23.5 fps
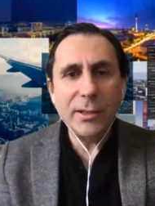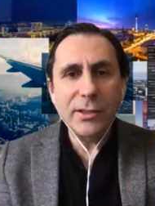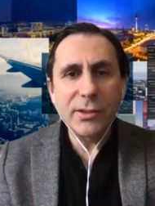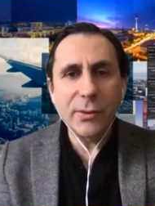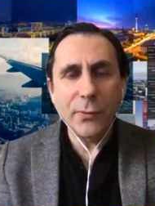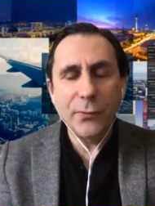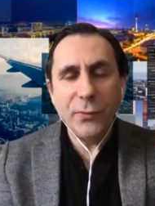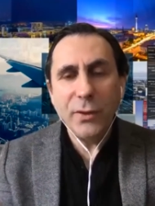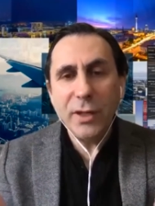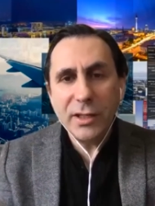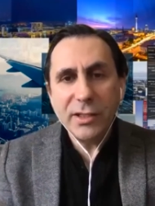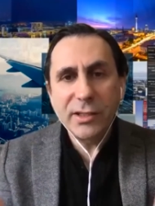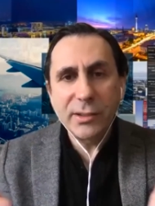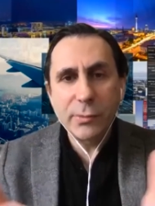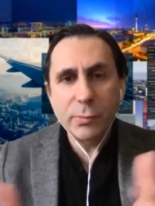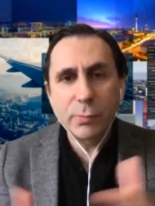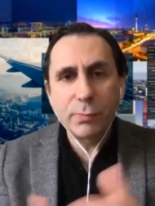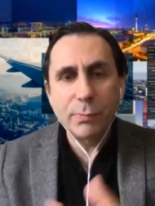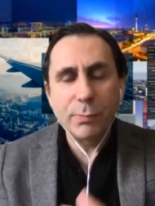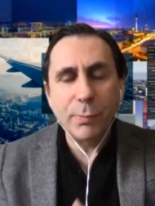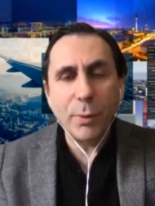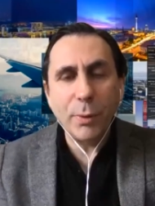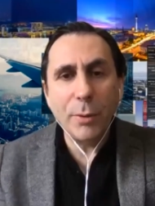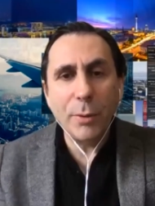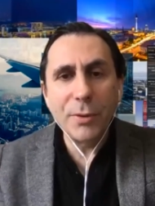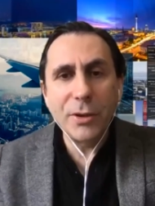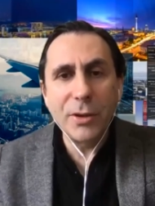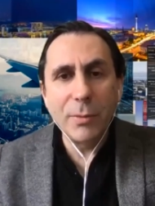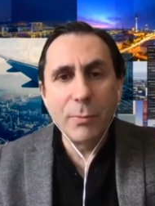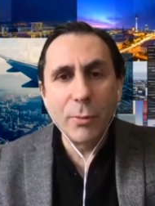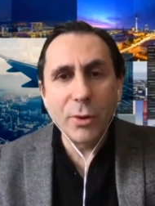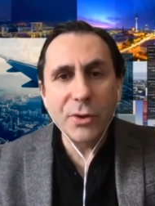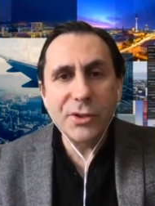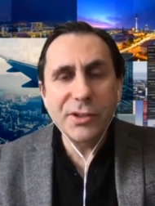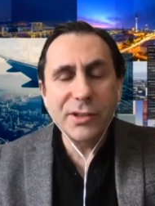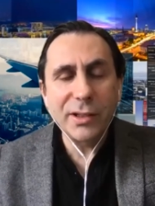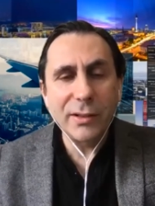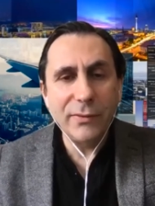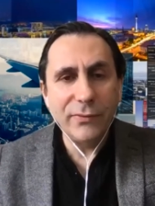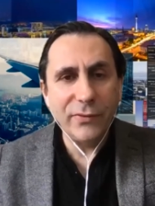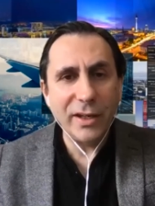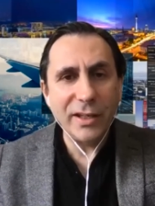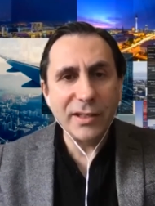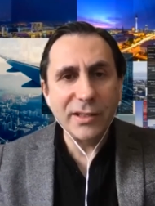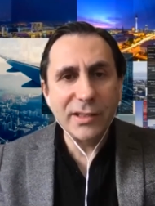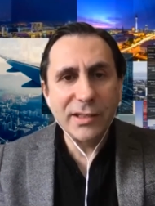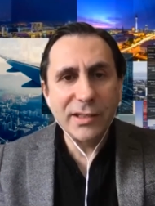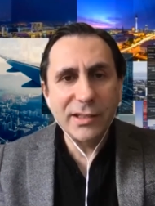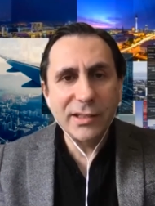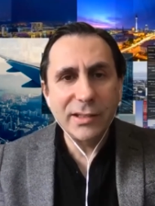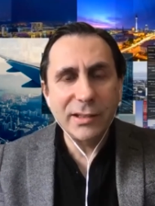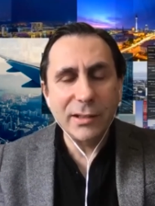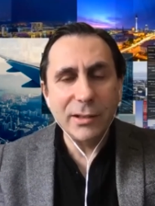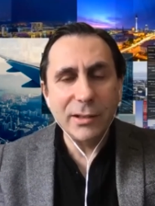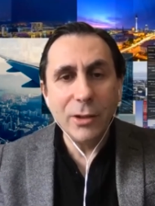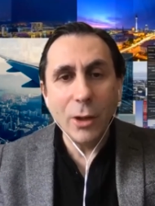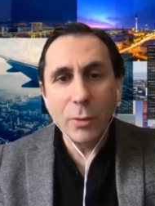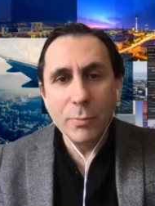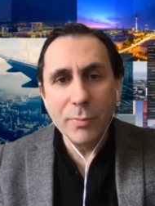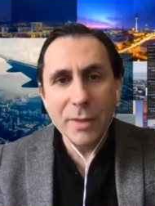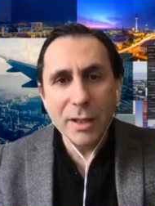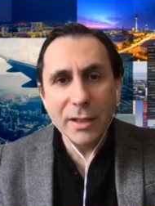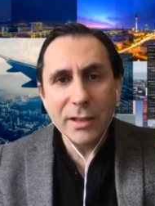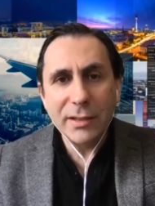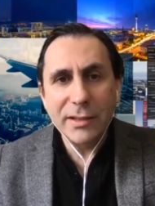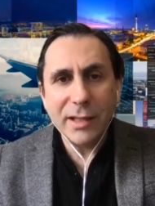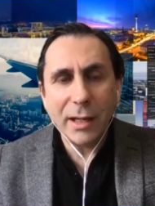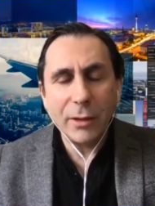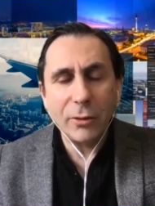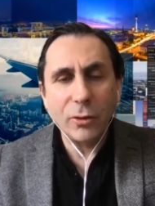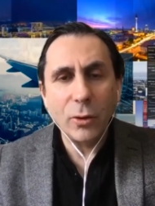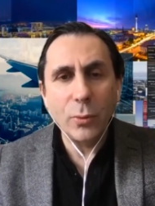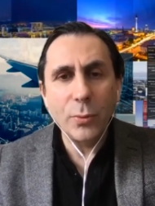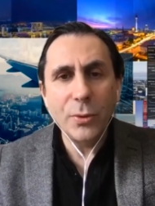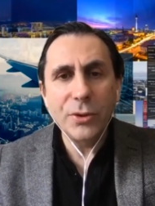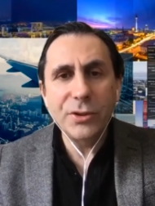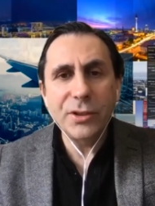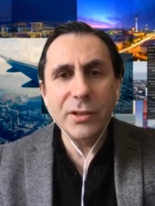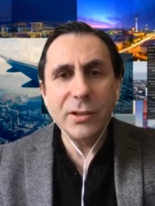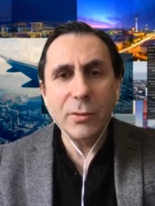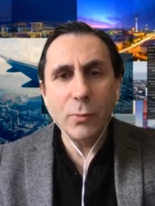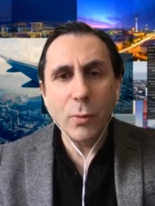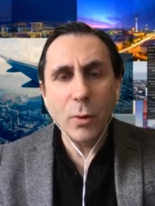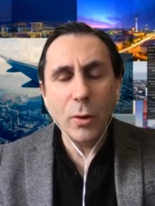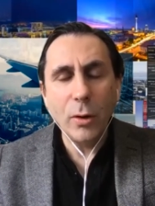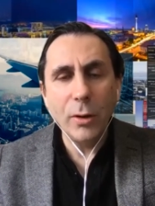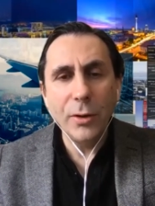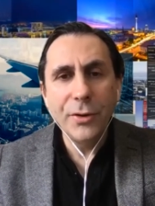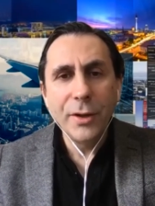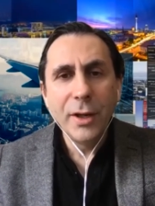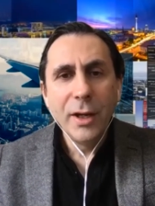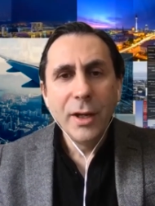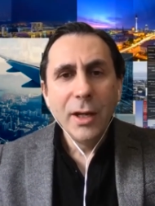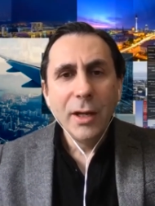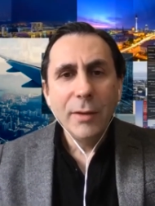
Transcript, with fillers: Sophia is probably the most advanced non-military robot in the world.